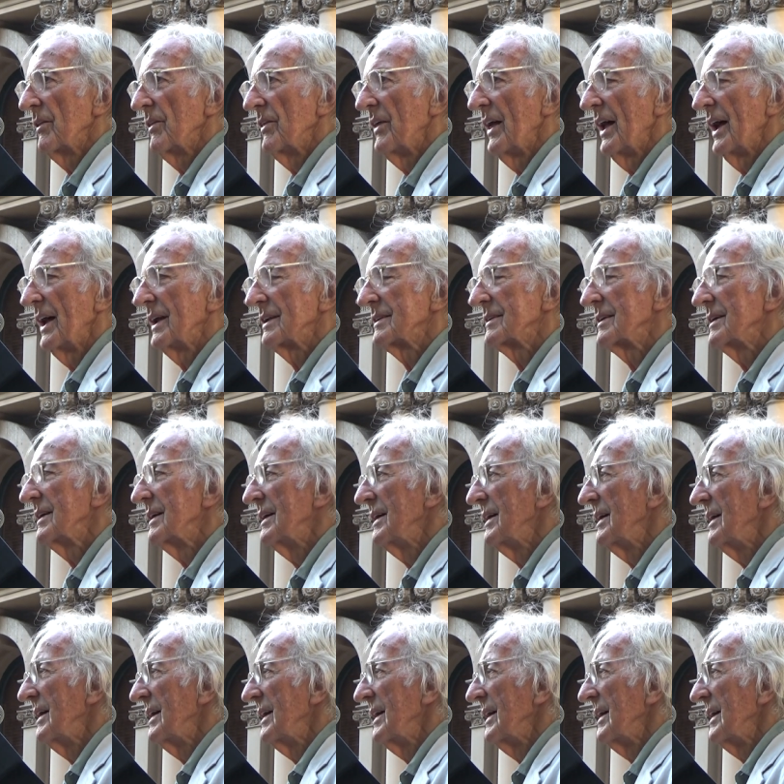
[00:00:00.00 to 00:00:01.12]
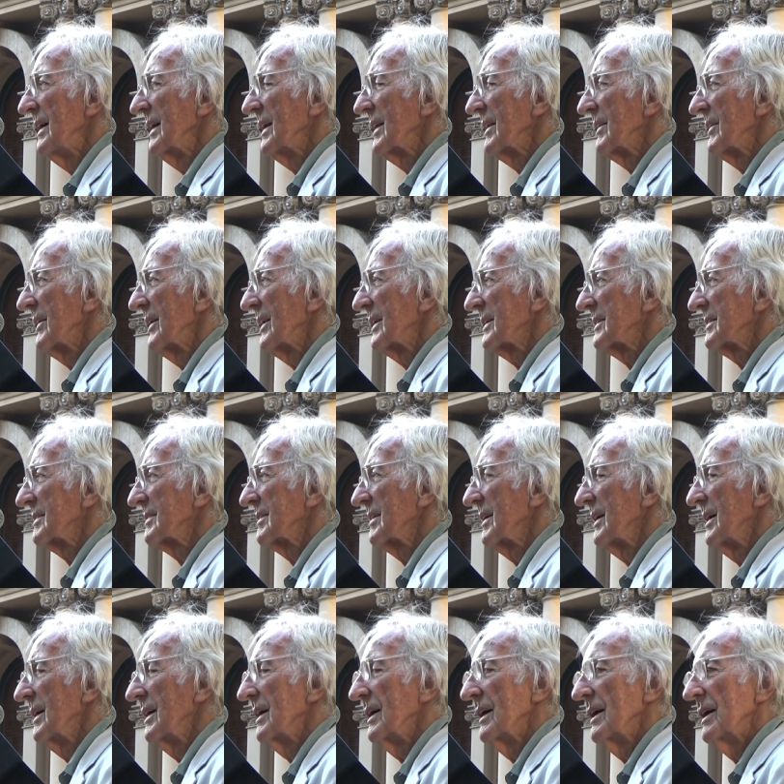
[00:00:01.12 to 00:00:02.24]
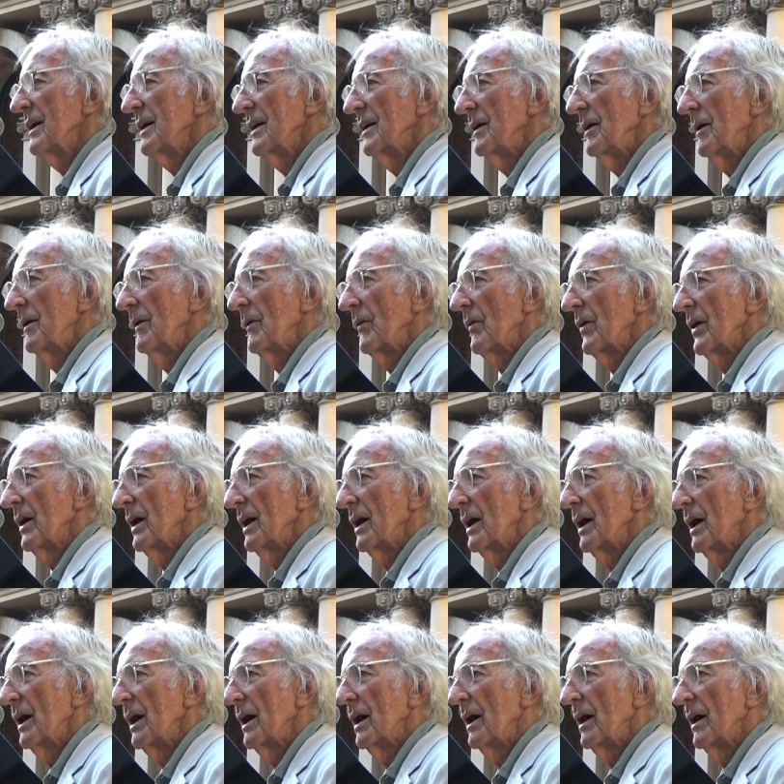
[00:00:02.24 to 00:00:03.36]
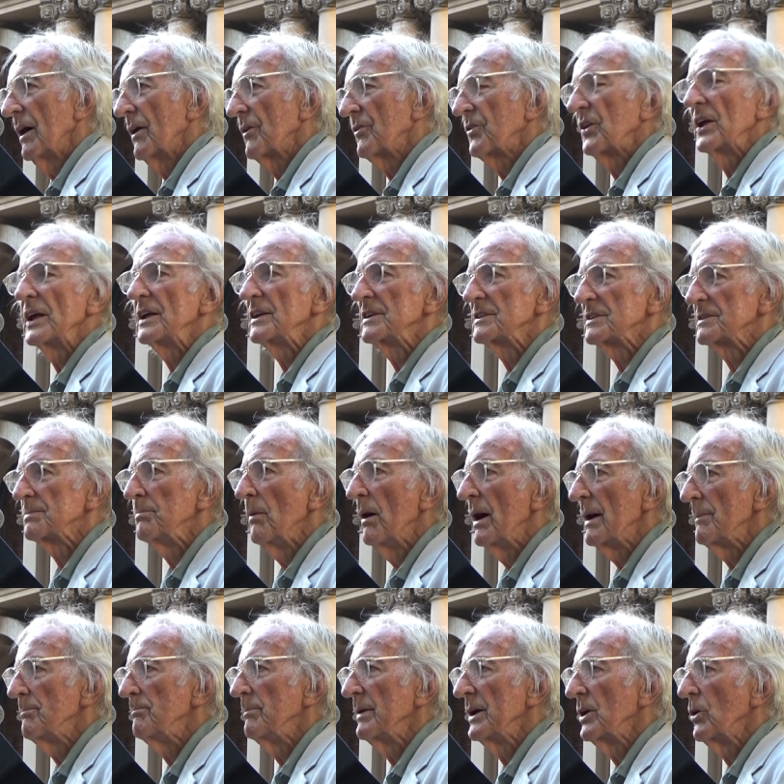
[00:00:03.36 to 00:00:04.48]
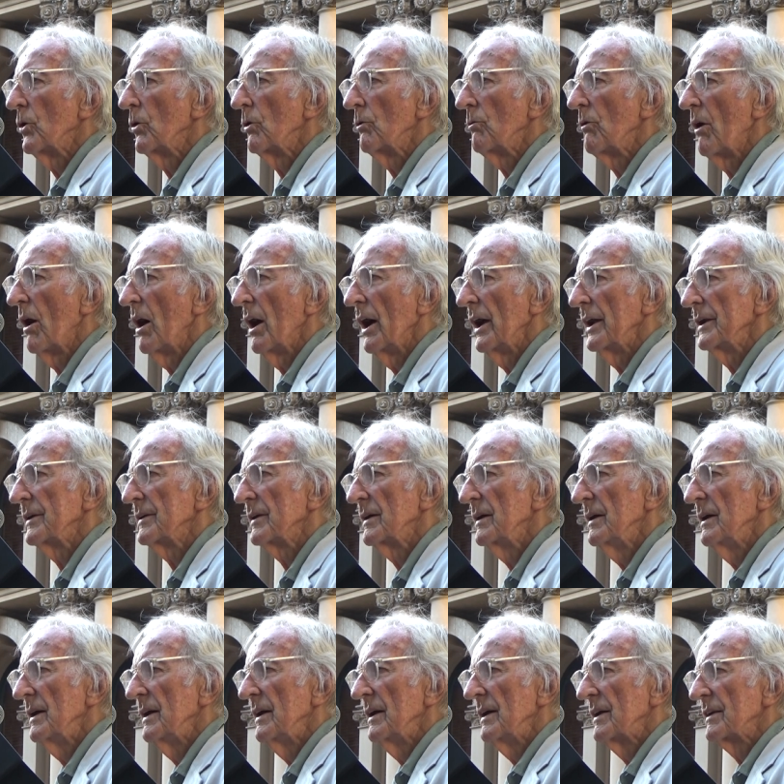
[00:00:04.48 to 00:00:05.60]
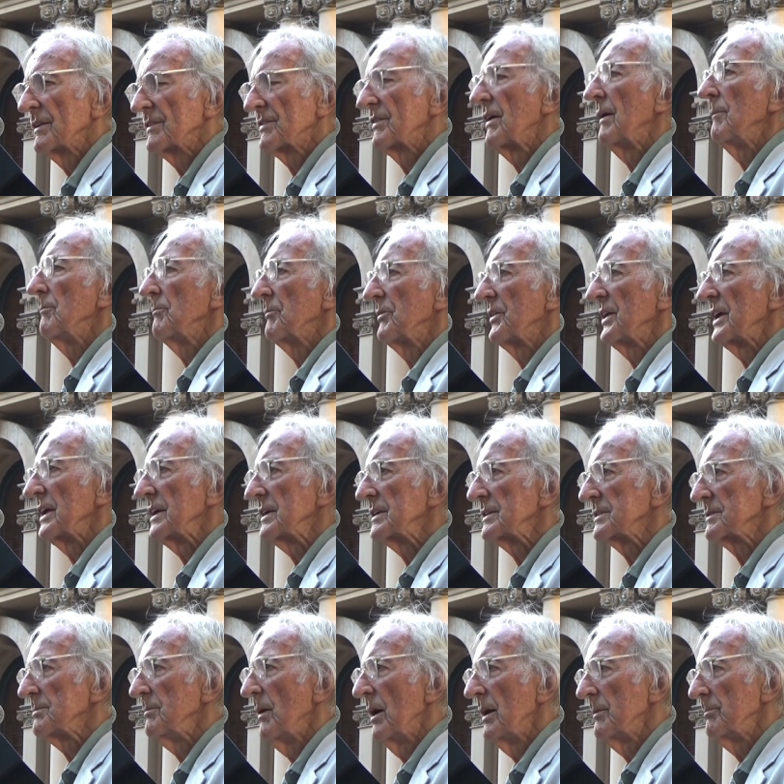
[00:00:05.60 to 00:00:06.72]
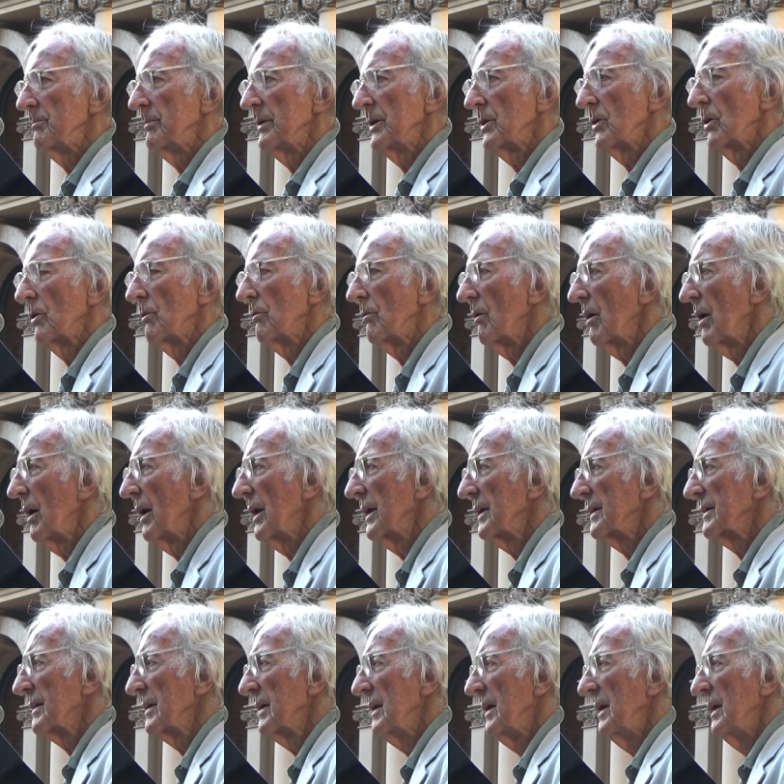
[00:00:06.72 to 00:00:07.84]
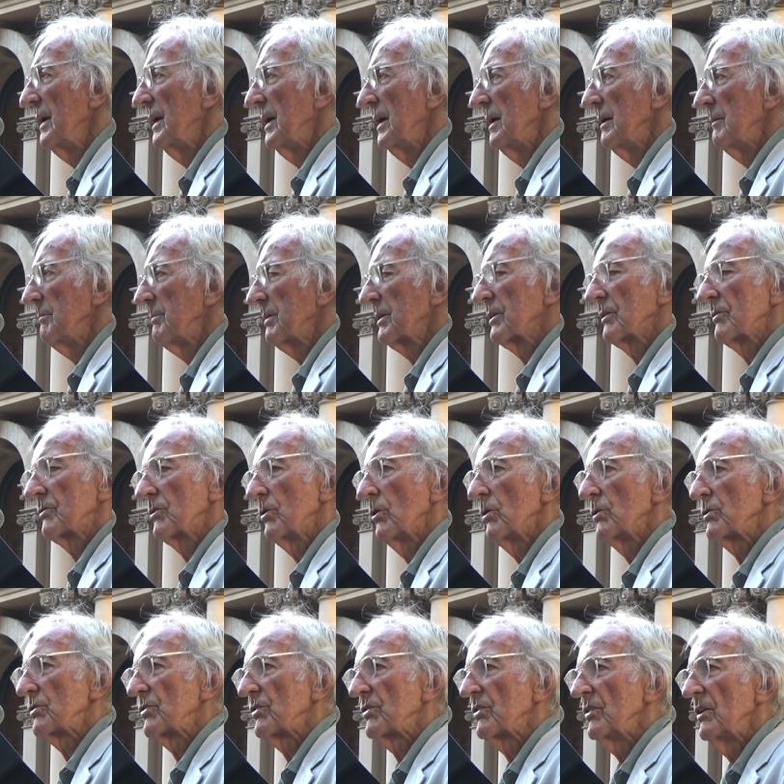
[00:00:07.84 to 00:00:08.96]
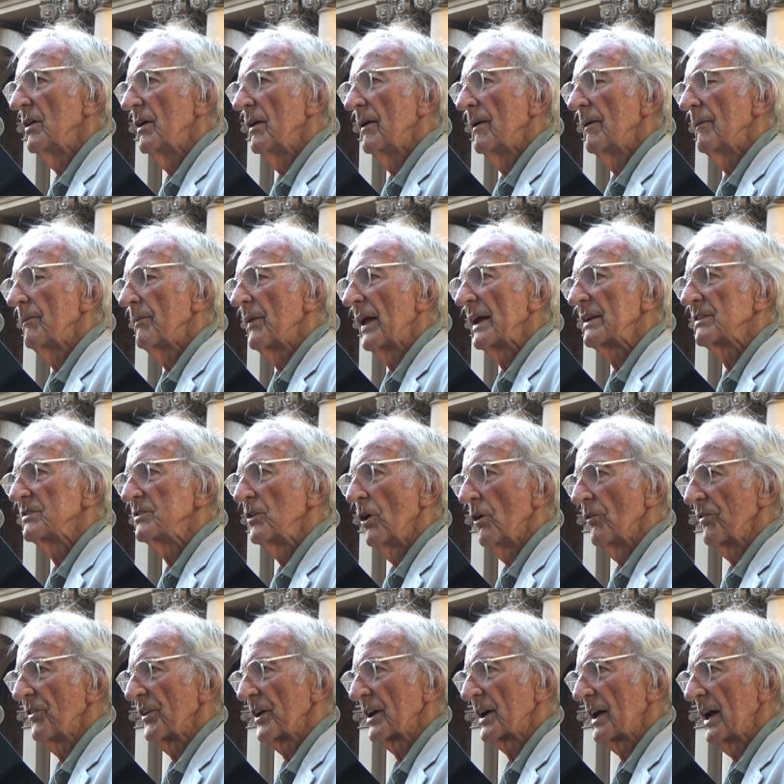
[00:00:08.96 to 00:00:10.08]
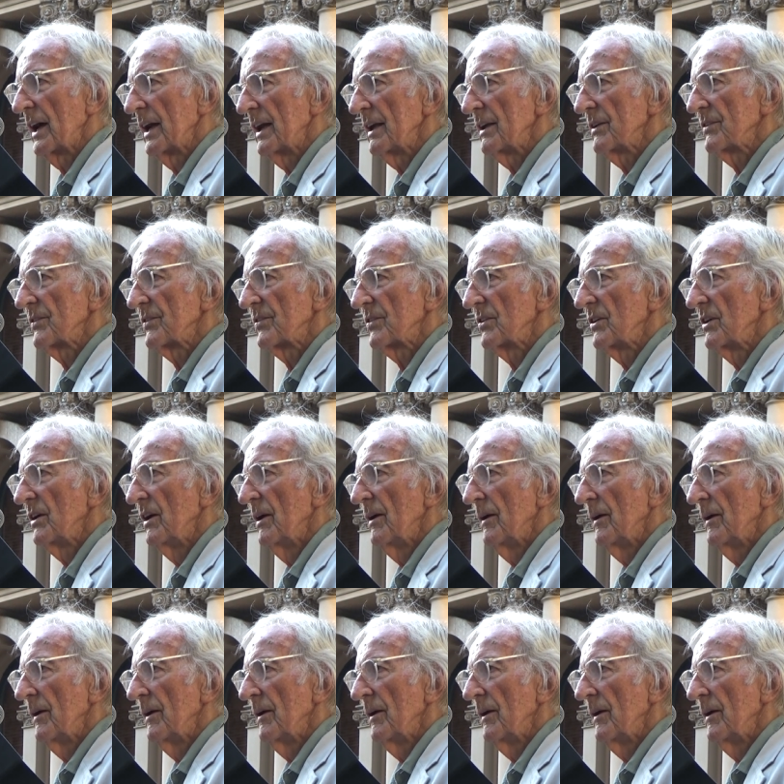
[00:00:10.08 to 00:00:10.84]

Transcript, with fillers: that, that uh, uh, things might be all right. Some things might be all right. But of course, that's not the case